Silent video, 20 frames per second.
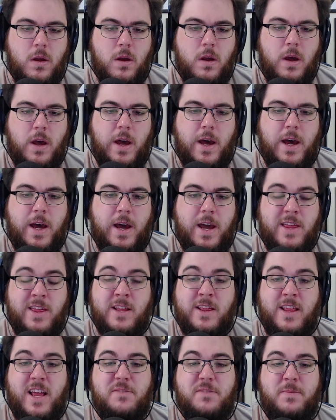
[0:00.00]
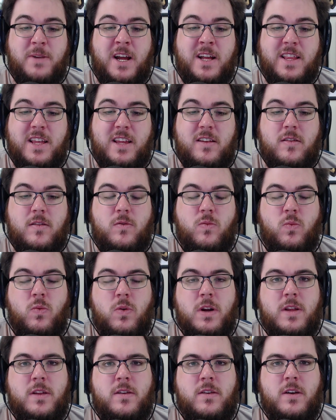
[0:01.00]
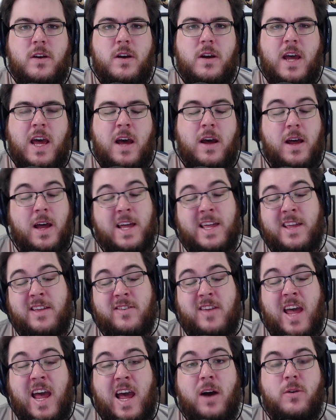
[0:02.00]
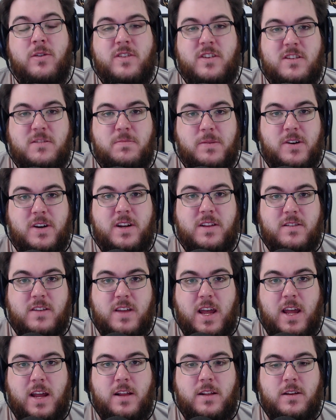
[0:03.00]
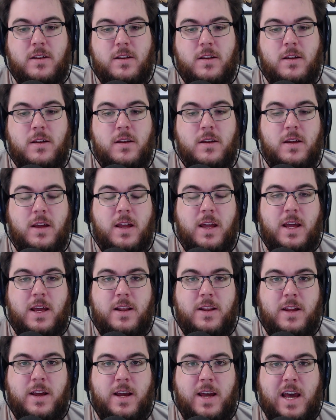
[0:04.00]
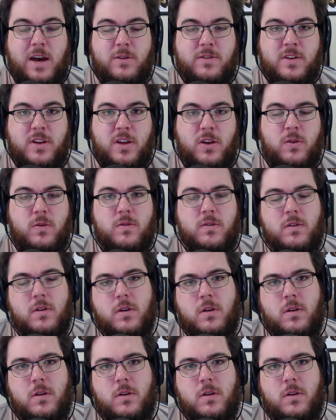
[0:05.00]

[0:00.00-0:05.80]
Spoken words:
And then last but not least, how is experience gained, and how is it used?